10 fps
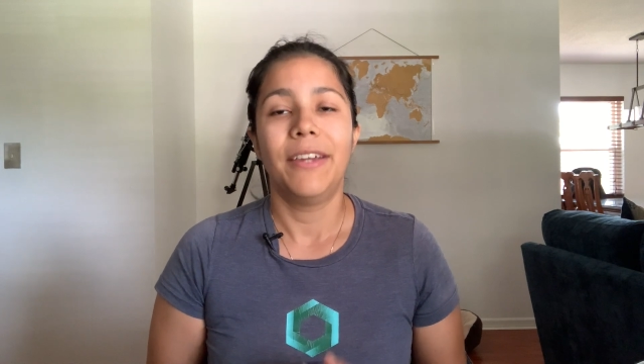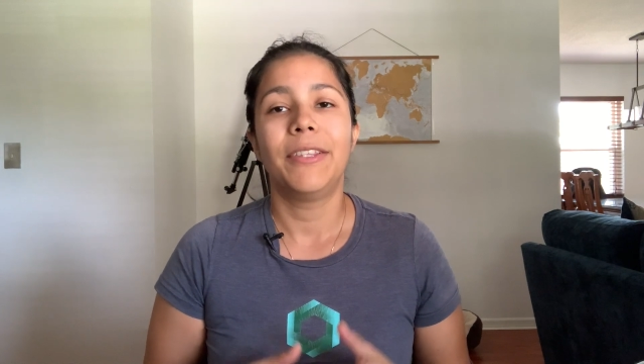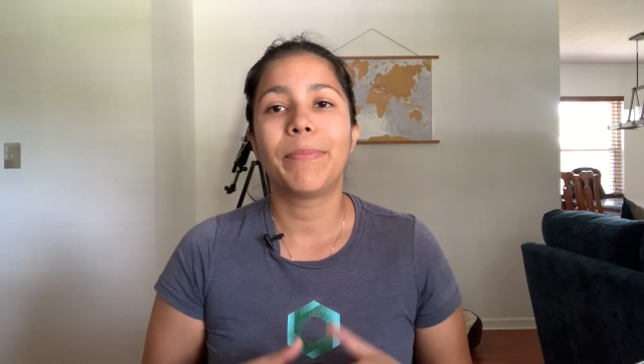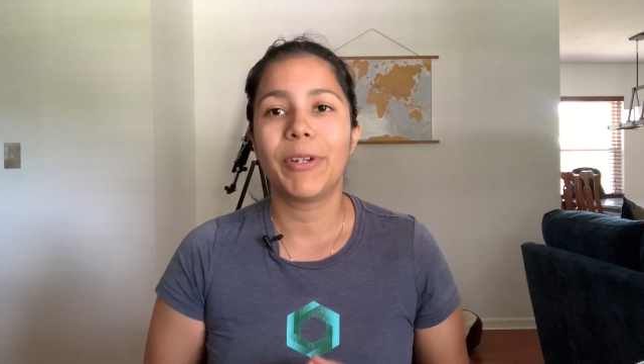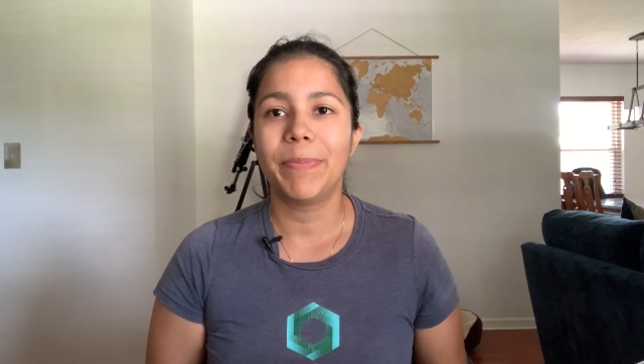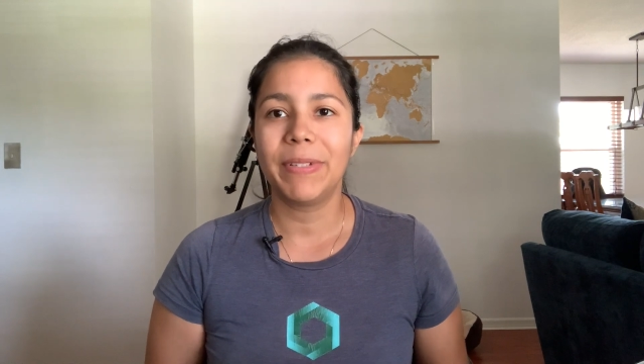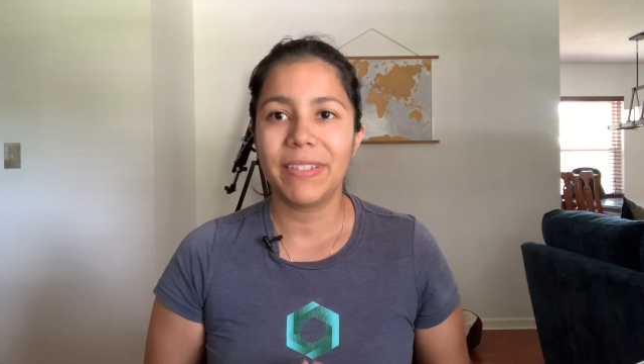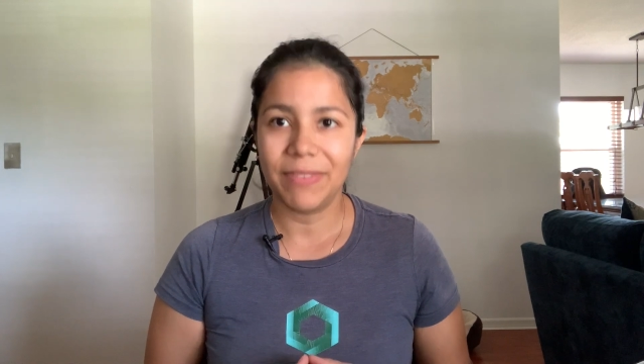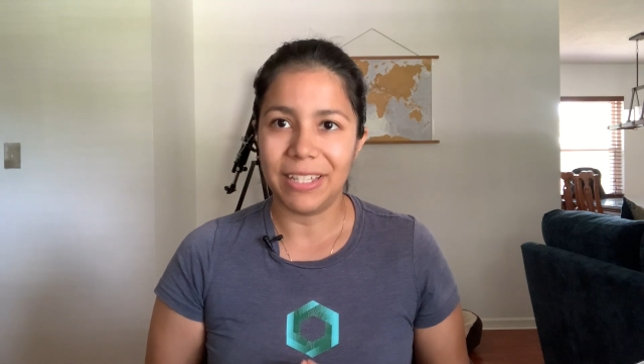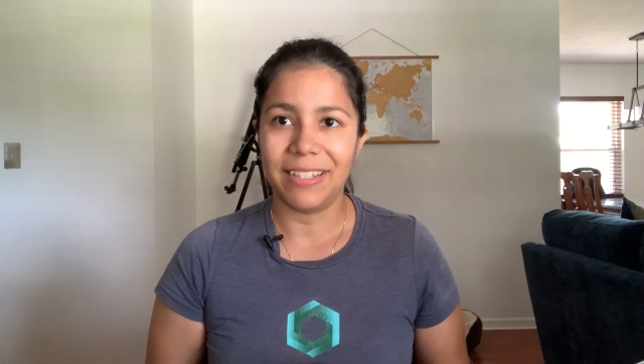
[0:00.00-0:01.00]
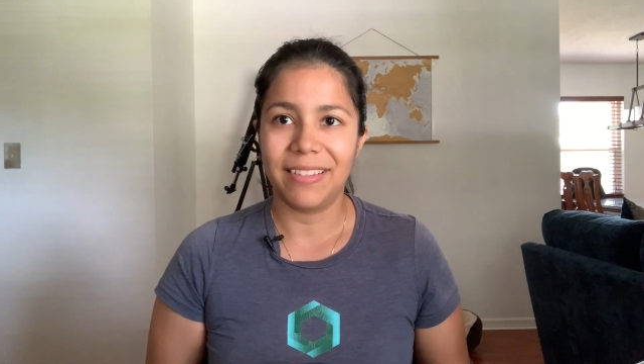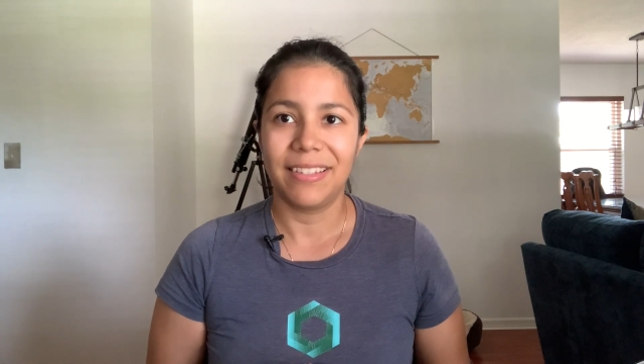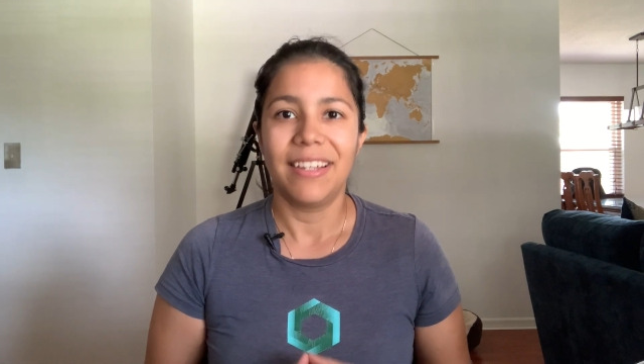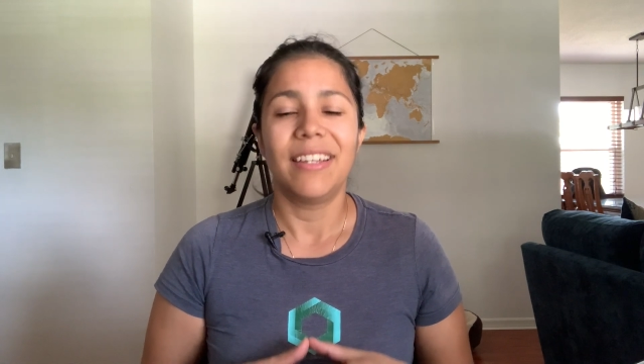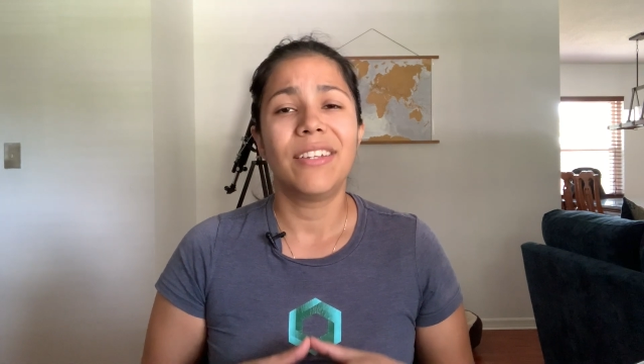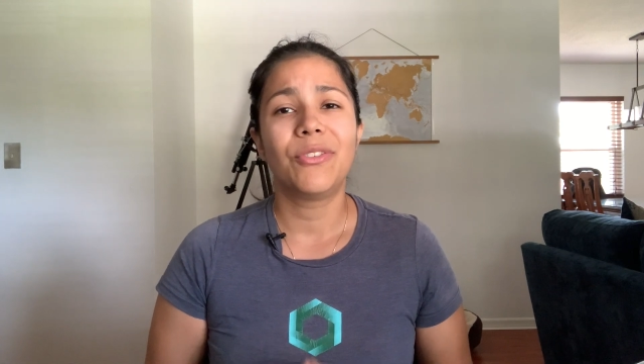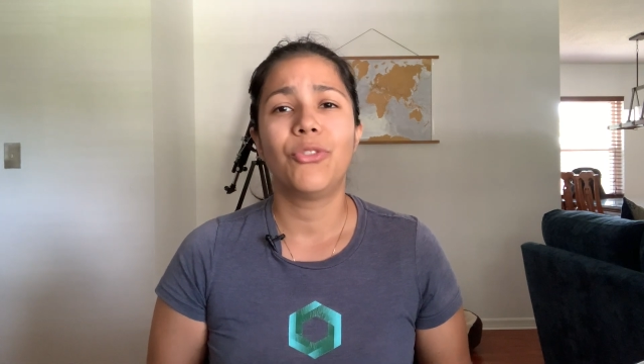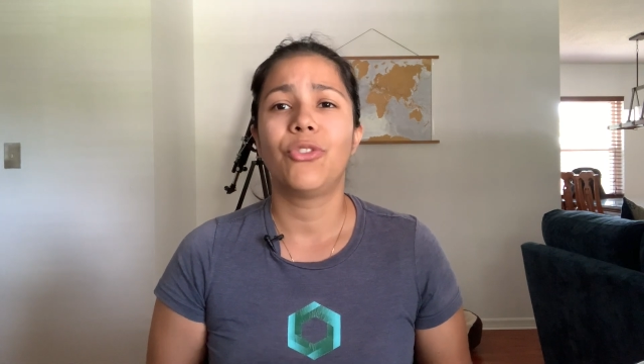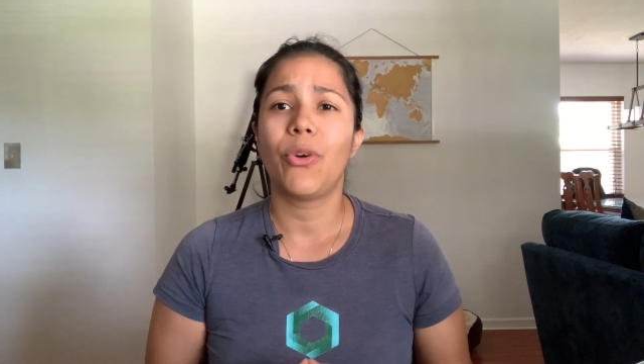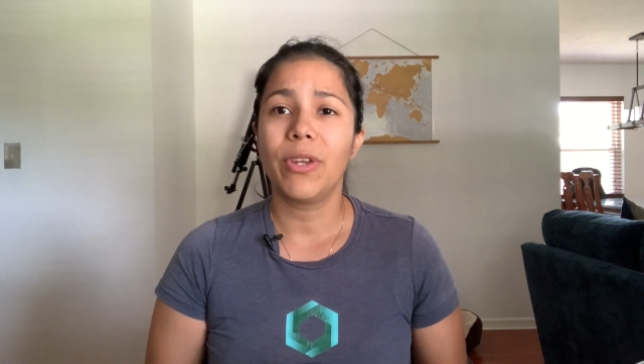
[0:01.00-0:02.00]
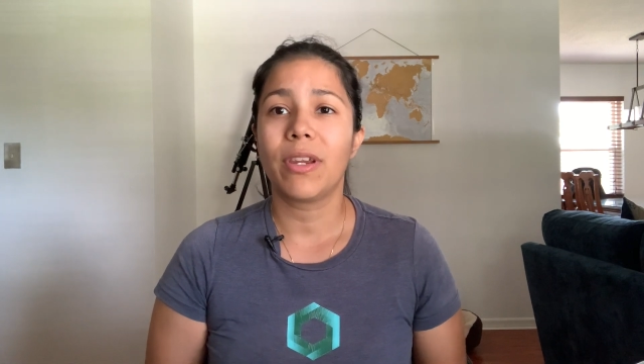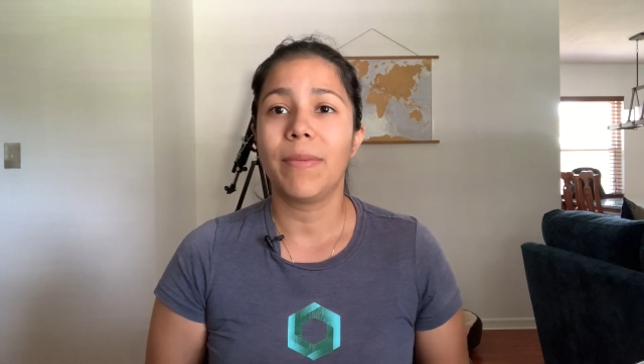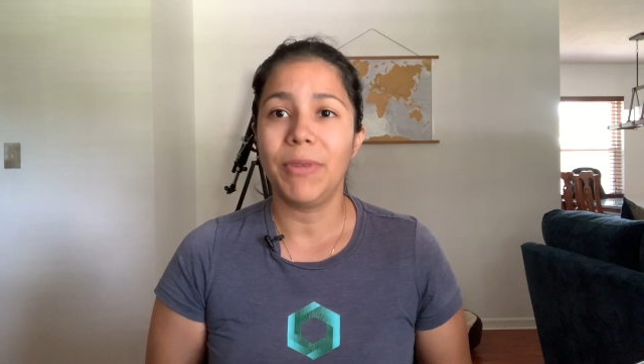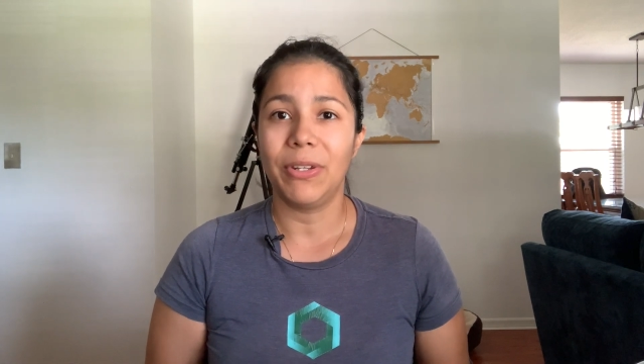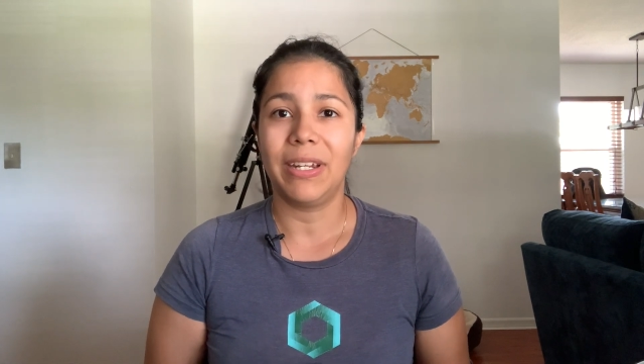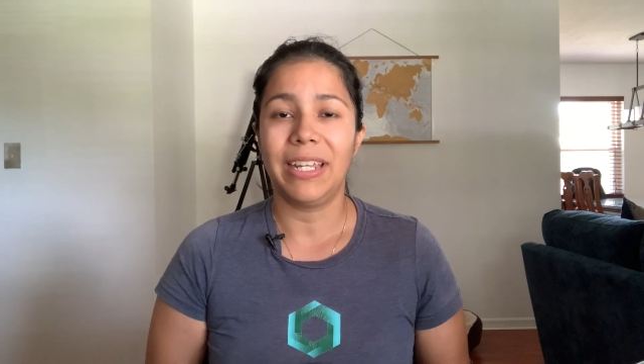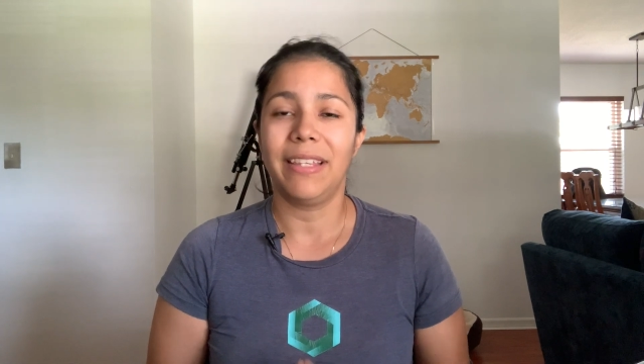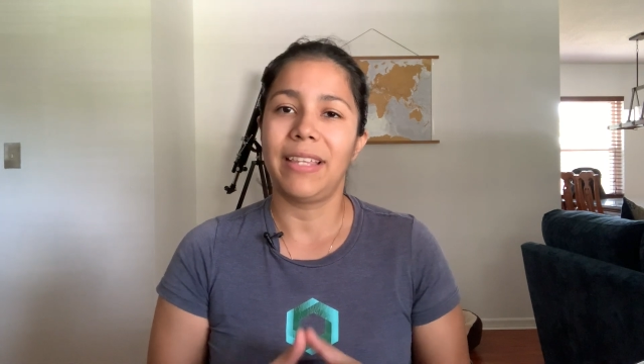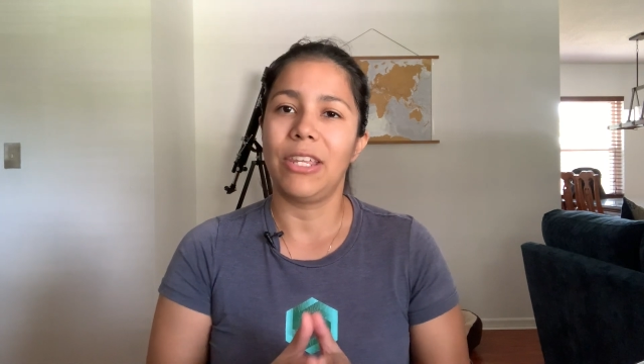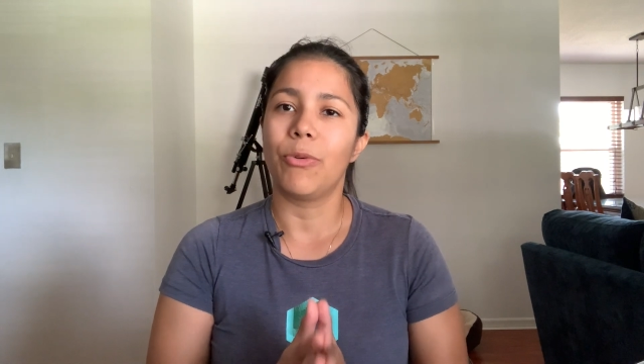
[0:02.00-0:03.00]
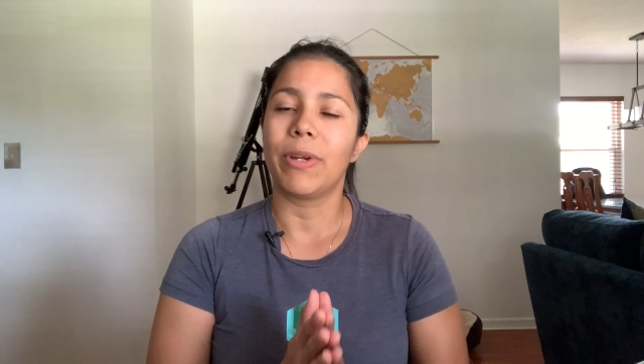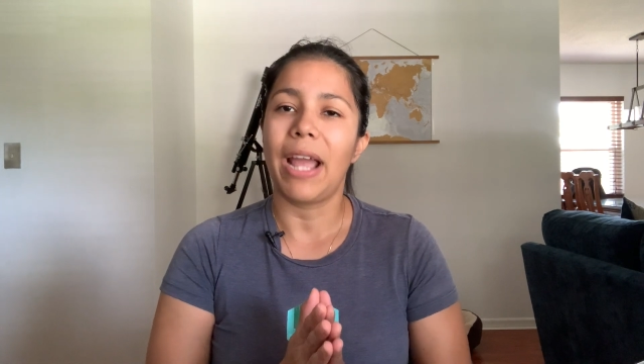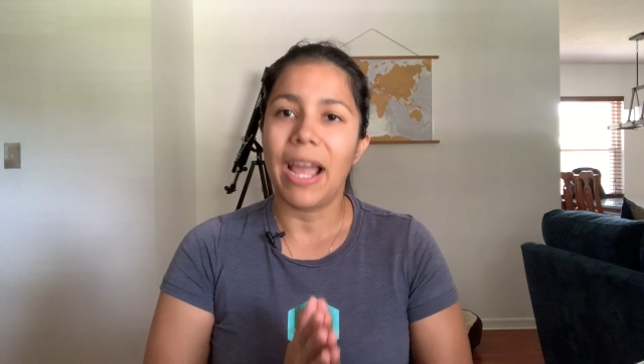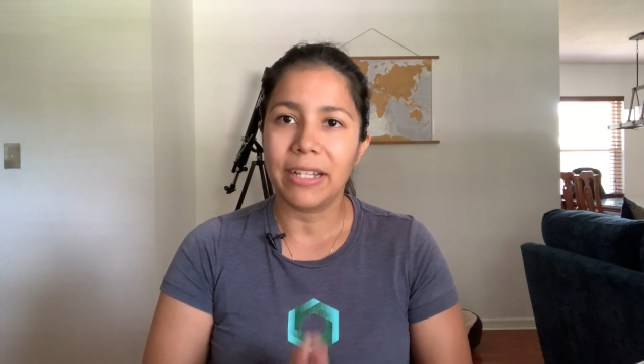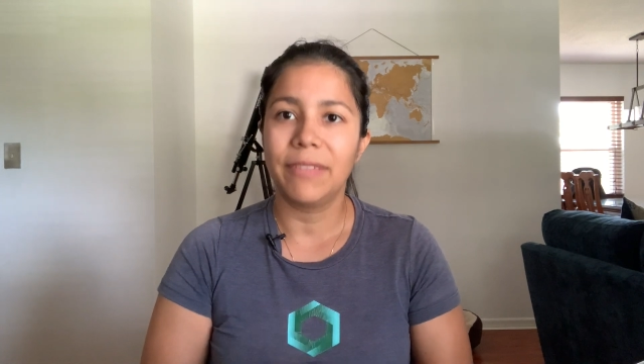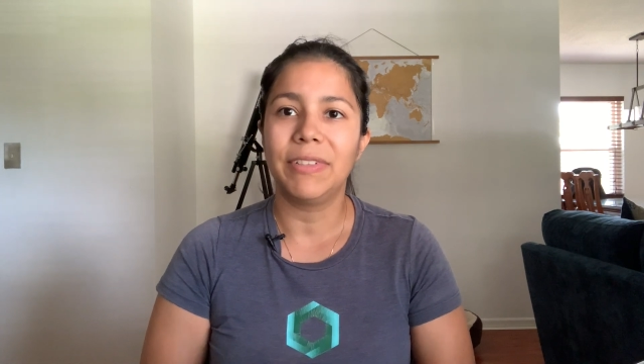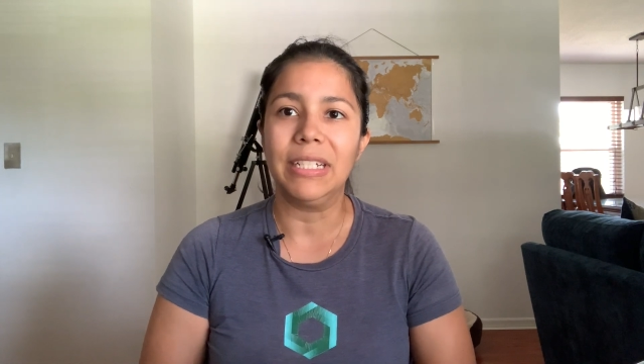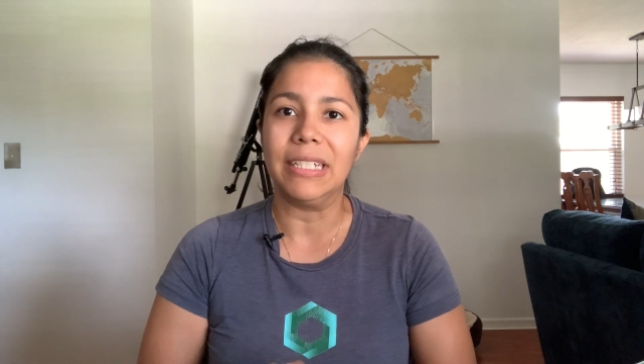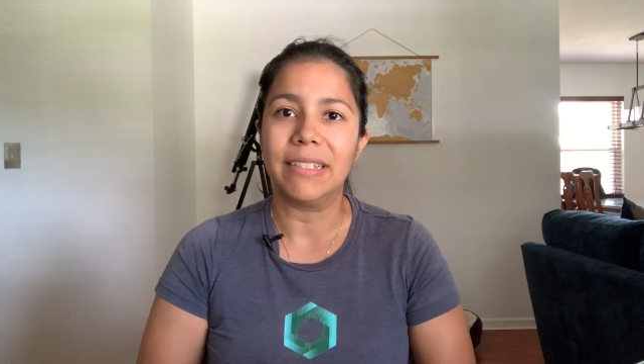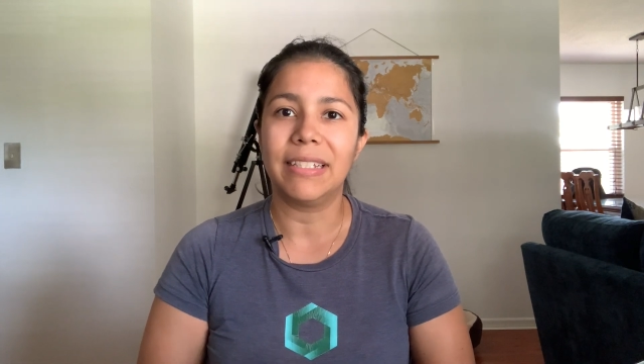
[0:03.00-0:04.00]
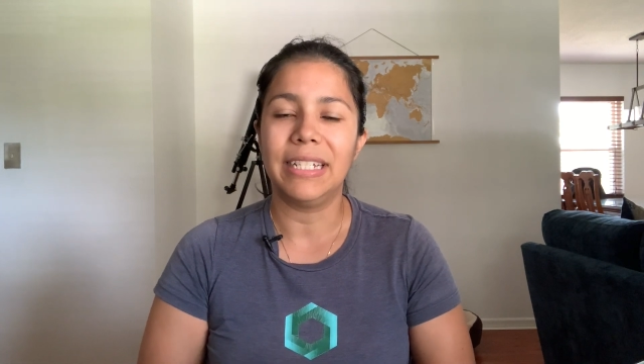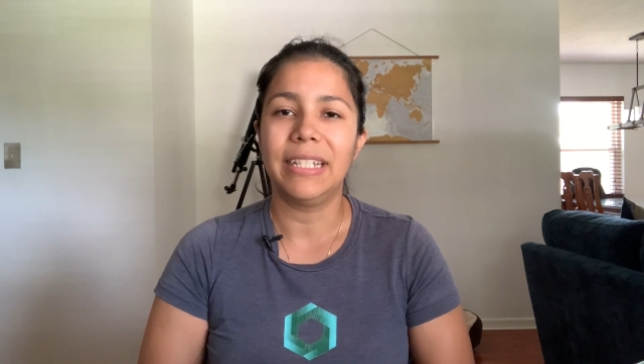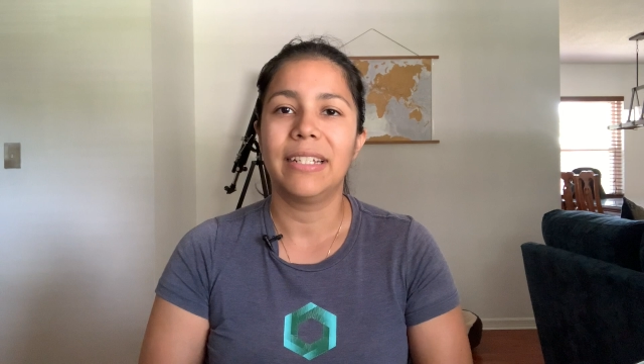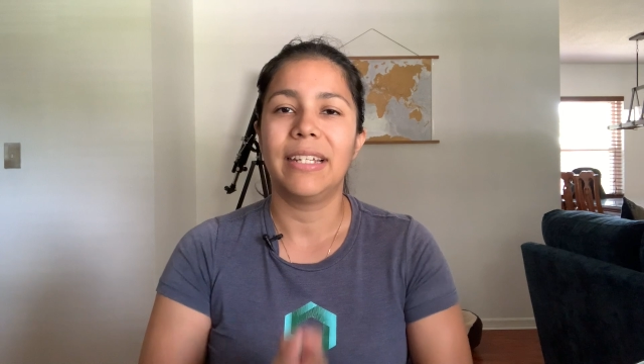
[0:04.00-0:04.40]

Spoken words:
The purpose of this is to show your community that you are actively listening